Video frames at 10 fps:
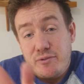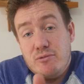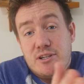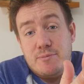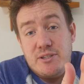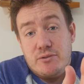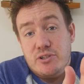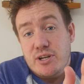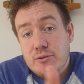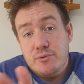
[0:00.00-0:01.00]
a few recipes on the
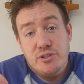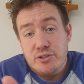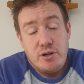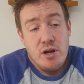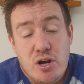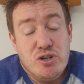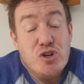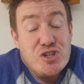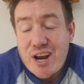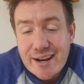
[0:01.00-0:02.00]
channel, which you
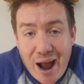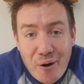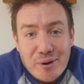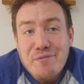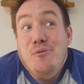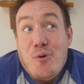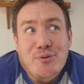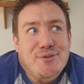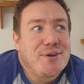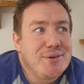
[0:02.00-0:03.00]
should check out if you
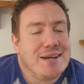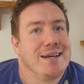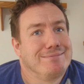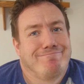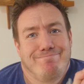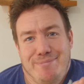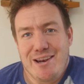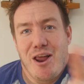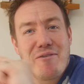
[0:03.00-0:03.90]
want to. Bit of